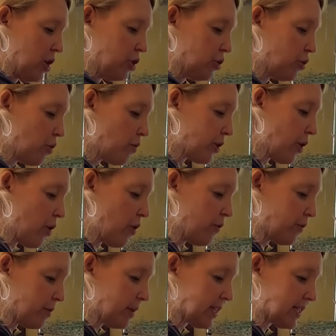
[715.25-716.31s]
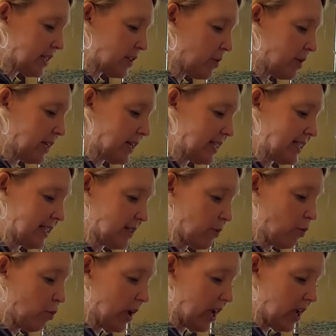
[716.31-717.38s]
You don't want to overmix it though because it's
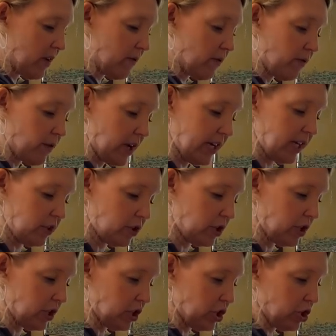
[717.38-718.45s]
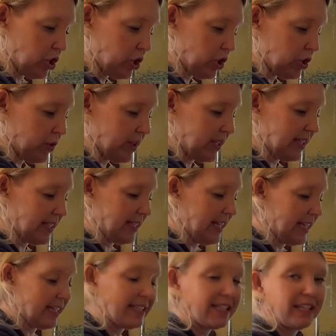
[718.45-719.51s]
way finer than the sugar, so it has a
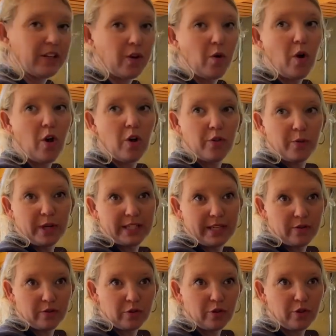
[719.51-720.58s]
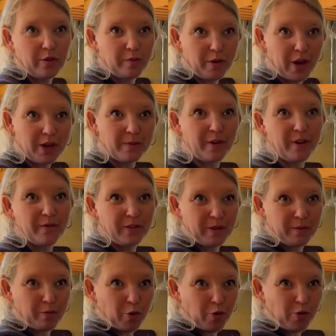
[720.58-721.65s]
tendency to go all the way down to the bottom of the
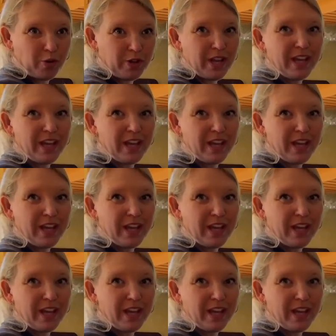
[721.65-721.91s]
bowl